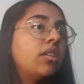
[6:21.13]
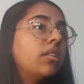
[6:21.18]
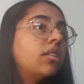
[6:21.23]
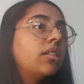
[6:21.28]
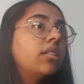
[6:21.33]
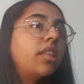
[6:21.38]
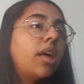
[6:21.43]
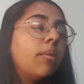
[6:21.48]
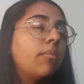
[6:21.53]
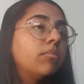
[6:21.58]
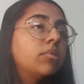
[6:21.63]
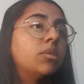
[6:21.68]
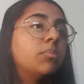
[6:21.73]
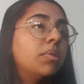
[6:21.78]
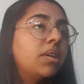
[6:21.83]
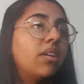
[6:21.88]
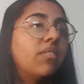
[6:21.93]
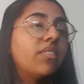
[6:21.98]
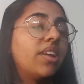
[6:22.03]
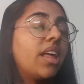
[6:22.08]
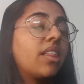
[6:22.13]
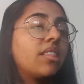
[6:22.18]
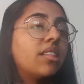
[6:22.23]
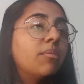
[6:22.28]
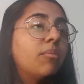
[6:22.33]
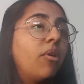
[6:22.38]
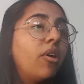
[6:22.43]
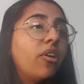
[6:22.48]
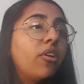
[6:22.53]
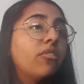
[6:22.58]
them to be of an ethnic
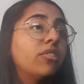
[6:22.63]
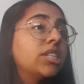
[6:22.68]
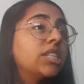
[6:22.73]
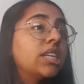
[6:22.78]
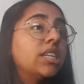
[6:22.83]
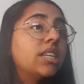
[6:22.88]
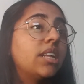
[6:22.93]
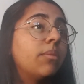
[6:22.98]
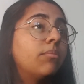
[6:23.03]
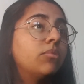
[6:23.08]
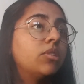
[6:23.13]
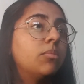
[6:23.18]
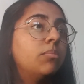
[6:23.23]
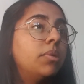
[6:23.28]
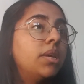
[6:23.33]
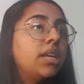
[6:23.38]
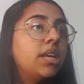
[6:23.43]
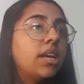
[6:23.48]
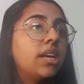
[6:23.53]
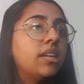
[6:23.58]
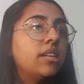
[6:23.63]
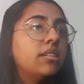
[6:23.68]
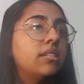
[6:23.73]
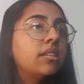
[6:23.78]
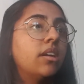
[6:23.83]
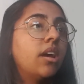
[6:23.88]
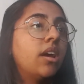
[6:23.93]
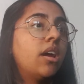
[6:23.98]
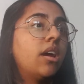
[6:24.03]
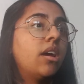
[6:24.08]
minority and them to be in
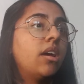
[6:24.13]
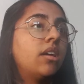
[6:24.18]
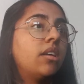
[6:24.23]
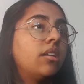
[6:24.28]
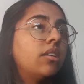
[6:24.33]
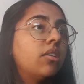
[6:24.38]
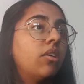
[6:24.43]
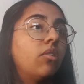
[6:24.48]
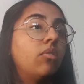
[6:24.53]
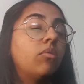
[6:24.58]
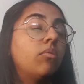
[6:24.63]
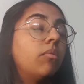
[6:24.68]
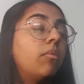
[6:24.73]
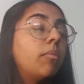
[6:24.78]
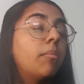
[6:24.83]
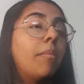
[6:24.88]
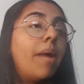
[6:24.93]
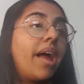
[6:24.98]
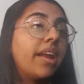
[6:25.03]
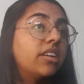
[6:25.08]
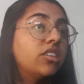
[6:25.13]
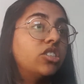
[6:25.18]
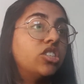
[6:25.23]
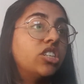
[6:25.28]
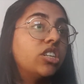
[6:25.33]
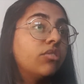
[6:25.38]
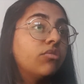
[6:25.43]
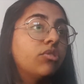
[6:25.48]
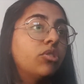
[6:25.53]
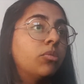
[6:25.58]

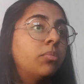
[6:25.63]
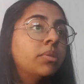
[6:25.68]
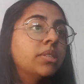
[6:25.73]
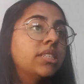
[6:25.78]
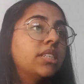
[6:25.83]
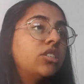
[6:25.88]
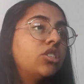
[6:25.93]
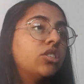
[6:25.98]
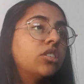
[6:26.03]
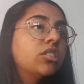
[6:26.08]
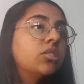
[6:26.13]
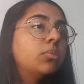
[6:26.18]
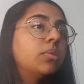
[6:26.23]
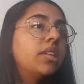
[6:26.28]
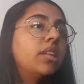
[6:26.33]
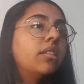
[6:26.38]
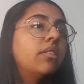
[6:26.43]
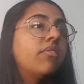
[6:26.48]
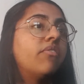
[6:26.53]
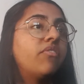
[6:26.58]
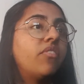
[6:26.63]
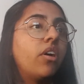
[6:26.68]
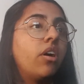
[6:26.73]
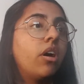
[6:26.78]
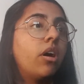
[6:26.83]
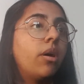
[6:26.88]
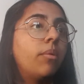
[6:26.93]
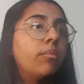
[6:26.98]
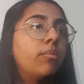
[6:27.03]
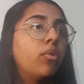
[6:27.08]
managerial positions within the
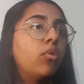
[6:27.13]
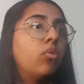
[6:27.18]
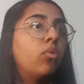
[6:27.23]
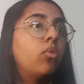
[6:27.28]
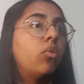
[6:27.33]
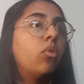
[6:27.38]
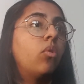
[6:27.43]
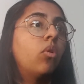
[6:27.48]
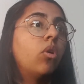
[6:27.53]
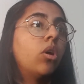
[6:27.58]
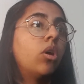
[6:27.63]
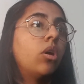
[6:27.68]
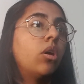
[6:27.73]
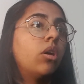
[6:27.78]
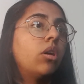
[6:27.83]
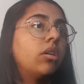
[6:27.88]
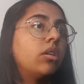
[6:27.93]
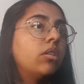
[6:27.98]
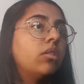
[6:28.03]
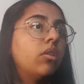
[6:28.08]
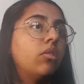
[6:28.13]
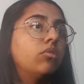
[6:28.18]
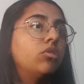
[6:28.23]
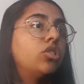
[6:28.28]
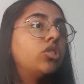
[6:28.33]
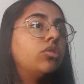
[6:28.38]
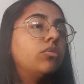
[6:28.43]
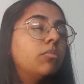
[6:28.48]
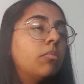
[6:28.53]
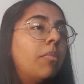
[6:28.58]
firm, or
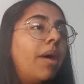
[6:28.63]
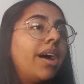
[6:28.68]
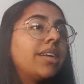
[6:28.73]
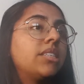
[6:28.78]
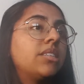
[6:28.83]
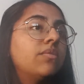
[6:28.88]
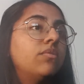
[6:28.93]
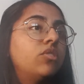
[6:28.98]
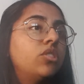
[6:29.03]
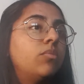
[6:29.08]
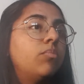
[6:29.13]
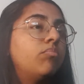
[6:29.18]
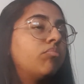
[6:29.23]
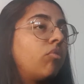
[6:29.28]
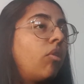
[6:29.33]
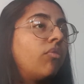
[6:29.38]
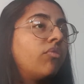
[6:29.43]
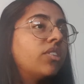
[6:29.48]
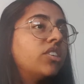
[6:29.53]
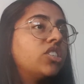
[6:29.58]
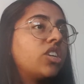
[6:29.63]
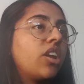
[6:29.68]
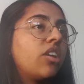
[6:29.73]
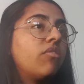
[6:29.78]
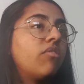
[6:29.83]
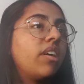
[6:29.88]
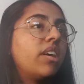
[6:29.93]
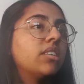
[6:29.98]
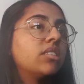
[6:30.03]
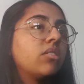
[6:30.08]
massive profit
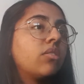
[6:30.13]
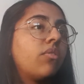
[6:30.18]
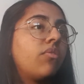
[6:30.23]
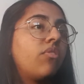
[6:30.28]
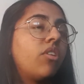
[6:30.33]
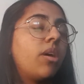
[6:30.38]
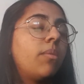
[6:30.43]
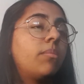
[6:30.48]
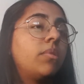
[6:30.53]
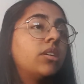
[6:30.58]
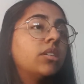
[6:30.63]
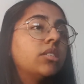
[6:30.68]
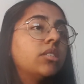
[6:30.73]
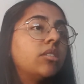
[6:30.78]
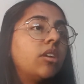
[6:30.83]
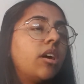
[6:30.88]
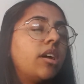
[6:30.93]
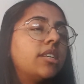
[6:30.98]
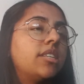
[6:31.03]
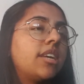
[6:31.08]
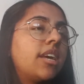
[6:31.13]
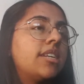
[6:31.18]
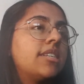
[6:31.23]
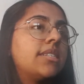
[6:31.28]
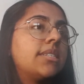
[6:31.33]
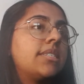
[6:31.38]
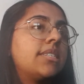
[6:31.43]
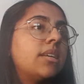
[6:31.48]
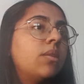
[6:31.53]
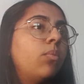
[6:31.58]
generators of the firm, because I tend
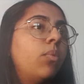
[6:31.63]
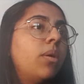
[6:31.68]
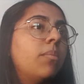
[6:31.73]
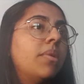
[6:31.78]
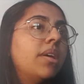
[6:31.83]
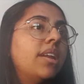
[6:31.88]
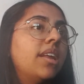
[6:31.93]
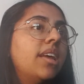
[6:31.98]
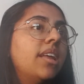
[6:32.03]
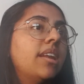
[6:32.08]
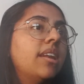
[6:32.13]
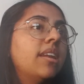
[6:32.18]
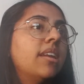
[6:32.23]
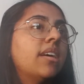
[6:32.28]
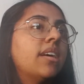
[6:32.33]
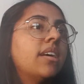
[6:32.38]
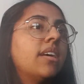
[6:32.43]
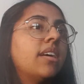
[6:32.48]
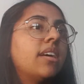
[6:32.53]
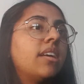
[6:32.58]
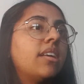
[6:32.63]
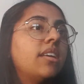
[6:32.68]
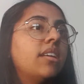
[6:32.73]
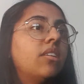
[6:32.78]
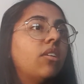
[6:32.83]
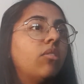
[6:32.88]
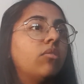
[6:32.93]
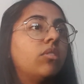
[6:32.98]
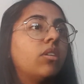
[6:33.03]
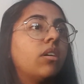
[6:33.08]
to see women in
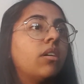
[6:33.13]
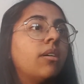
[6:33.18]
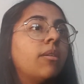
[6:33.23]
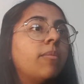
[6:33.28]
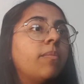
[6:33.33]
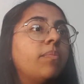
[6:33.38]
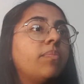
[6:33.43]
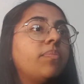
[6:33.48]
the